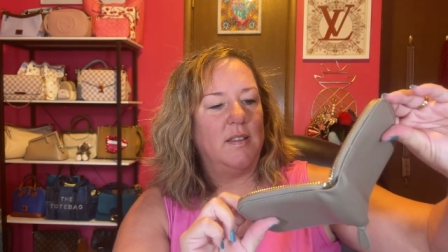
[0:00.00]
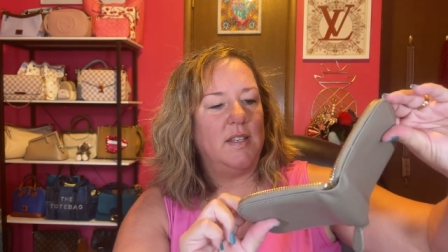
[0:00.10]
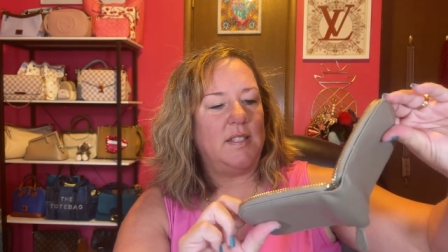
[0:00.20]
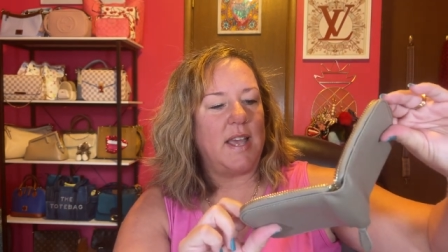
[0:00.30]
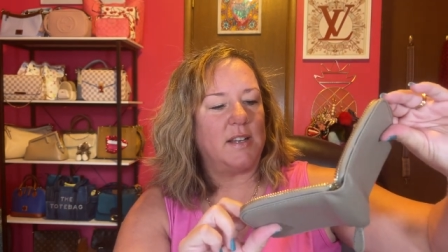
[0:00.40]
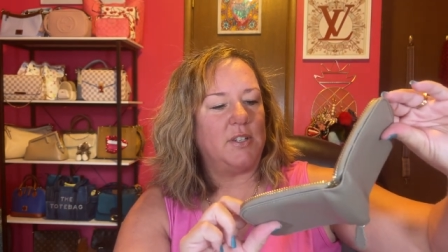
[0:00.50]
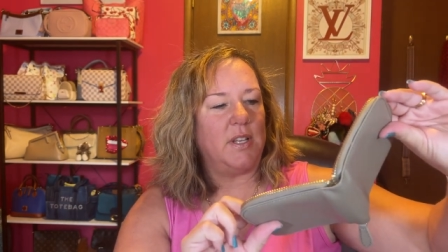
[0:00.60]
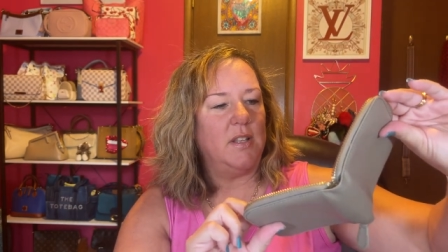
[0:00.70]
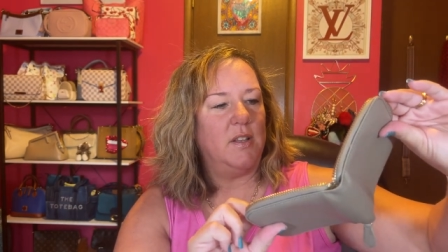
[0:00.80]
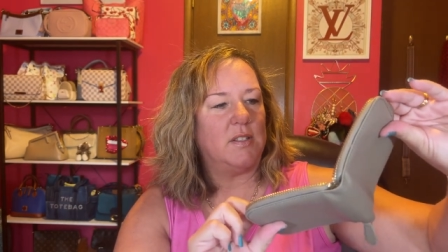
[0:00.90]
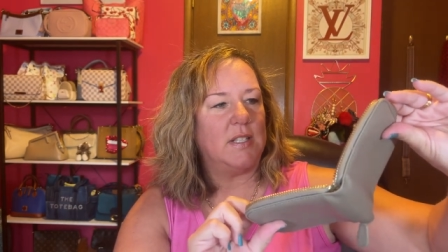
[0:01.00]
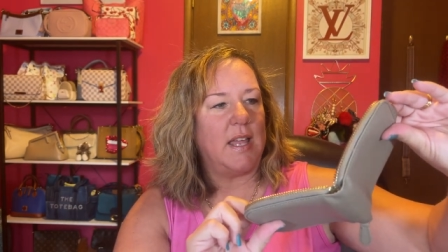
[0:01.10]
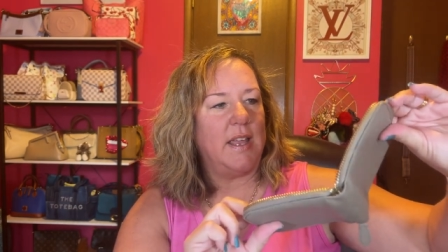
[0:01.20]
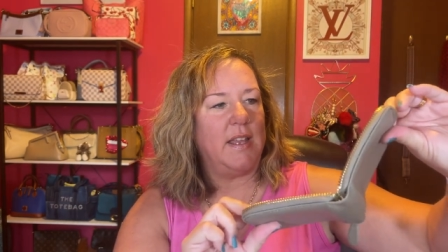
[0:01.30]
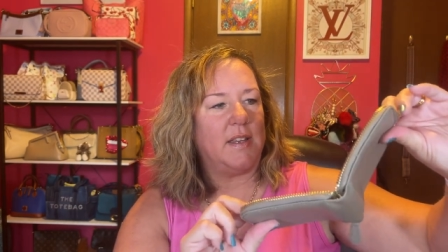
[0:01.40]
This actually looks
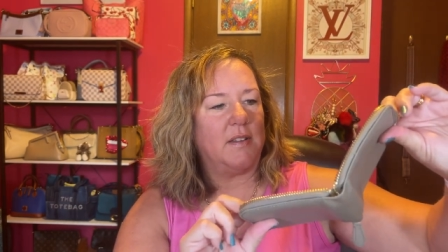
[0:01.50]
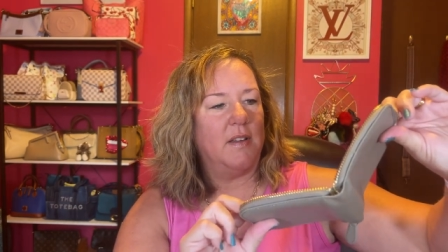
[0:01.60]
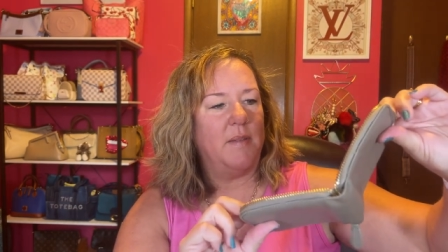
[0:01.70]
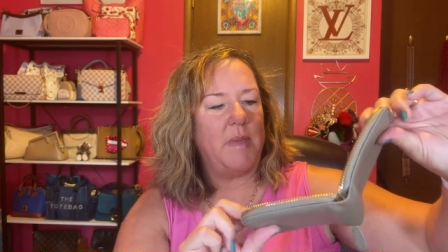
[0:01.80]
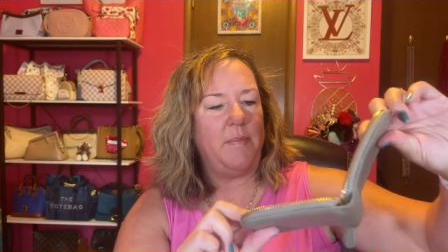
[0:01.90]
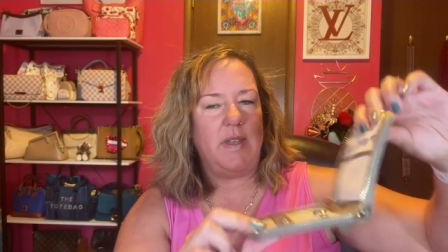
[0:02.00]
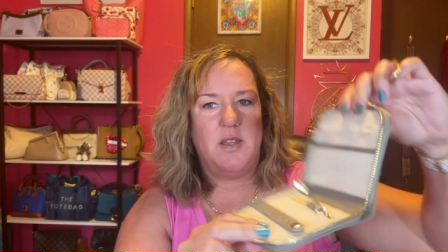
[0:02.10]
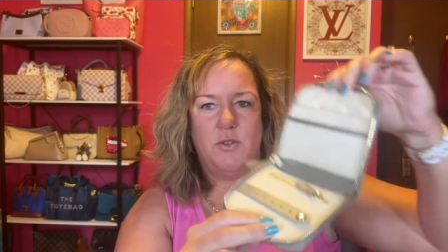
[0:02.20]
like maybe a